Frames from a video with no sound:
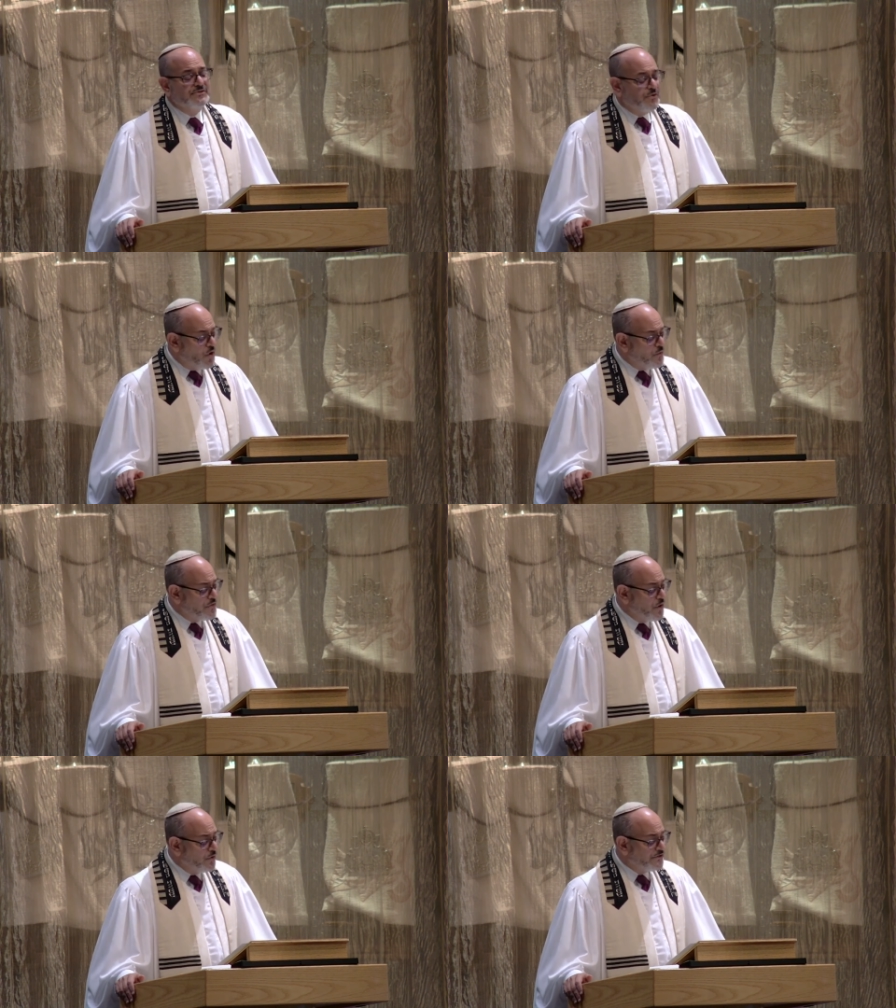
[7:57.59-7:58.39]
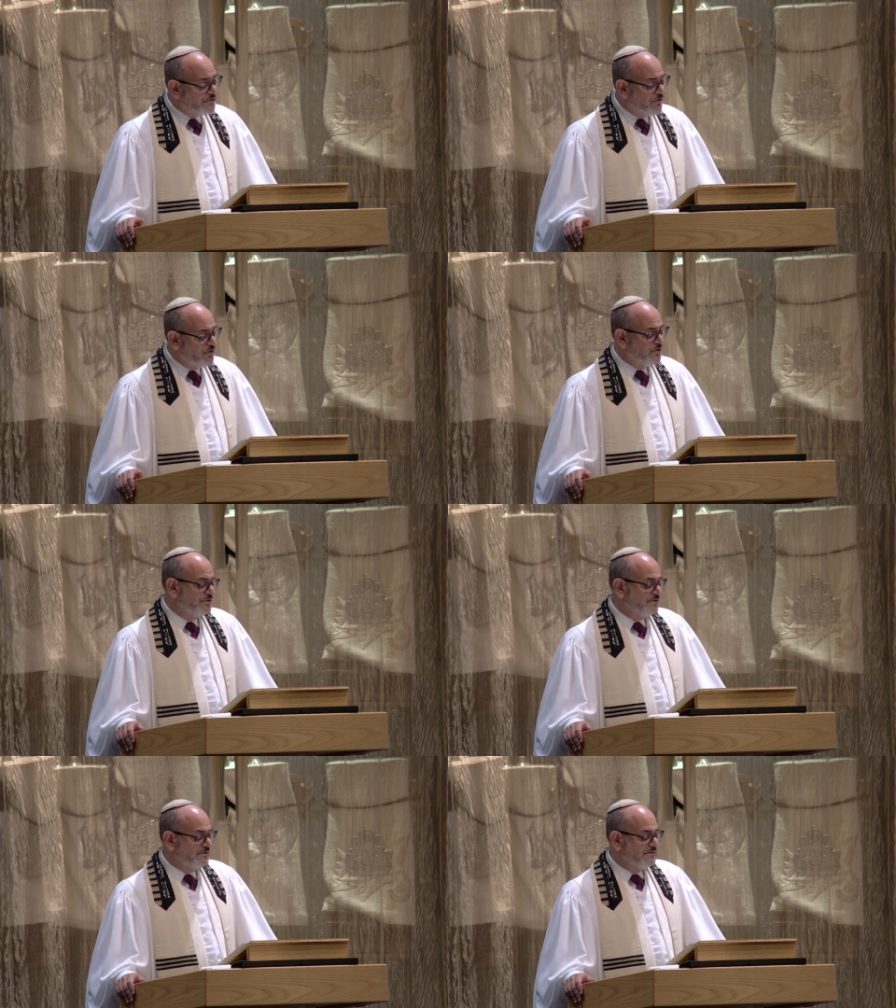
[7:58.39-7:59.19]
or with Holy Scrollers,
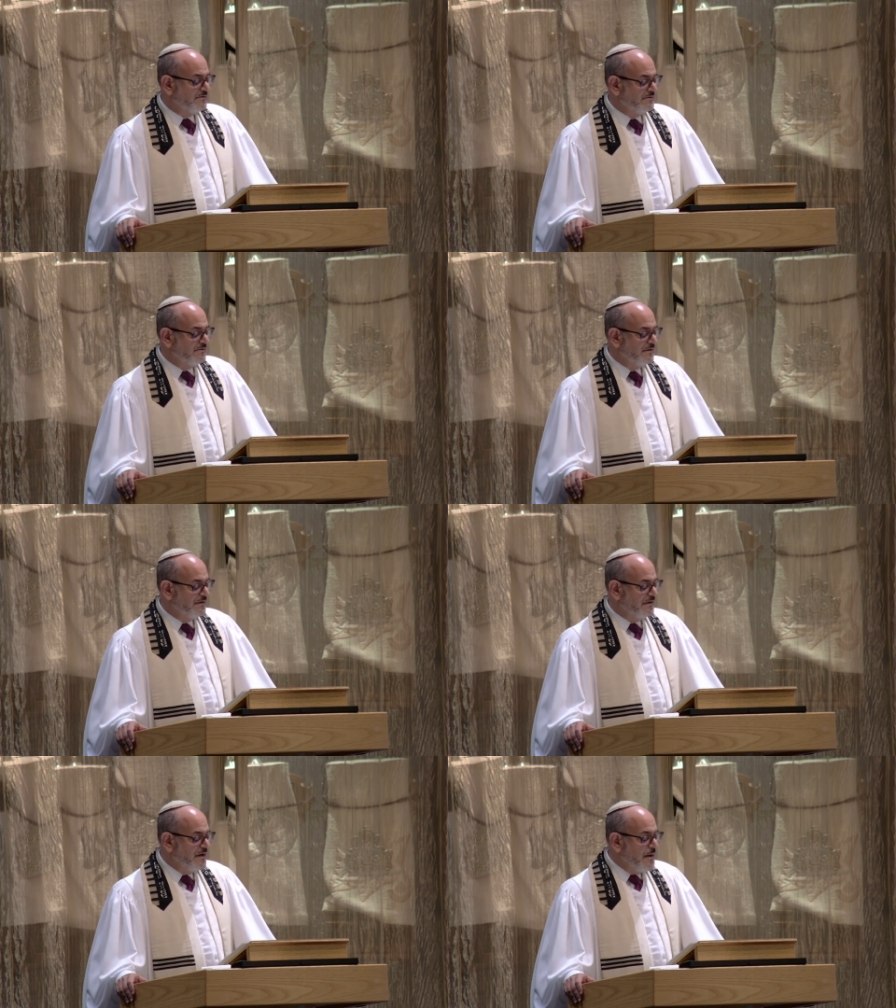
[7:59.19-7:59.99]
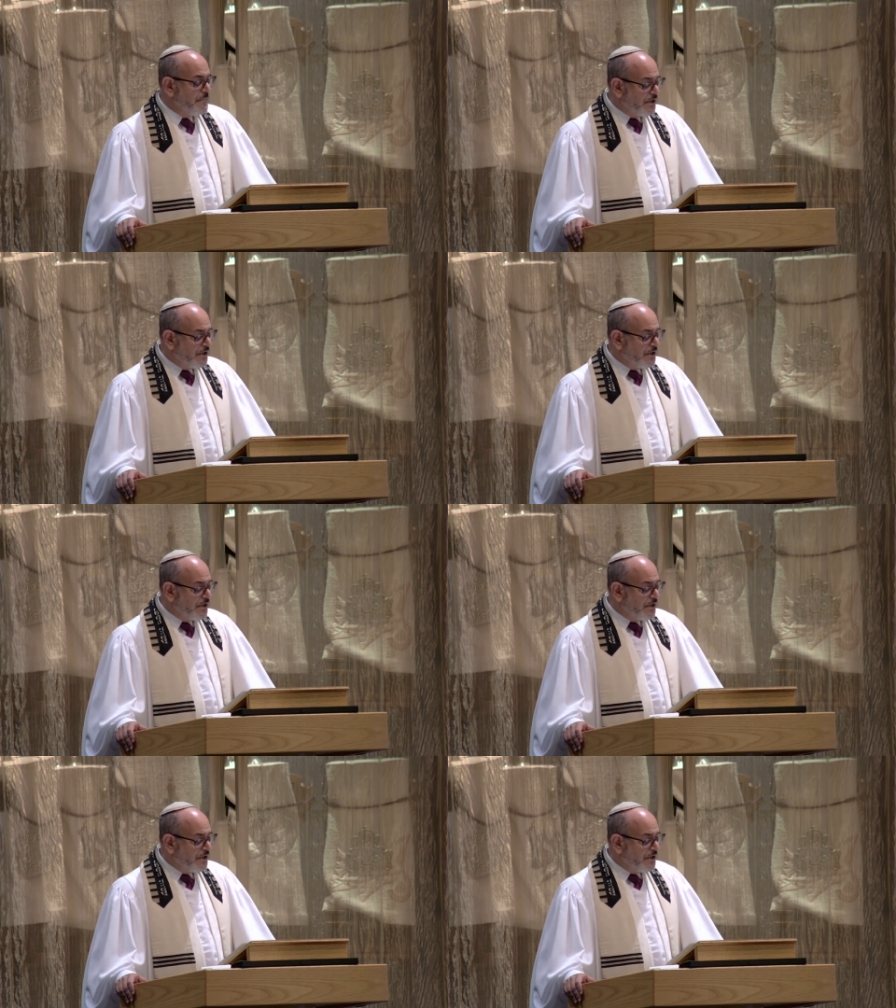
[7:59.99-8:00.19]
by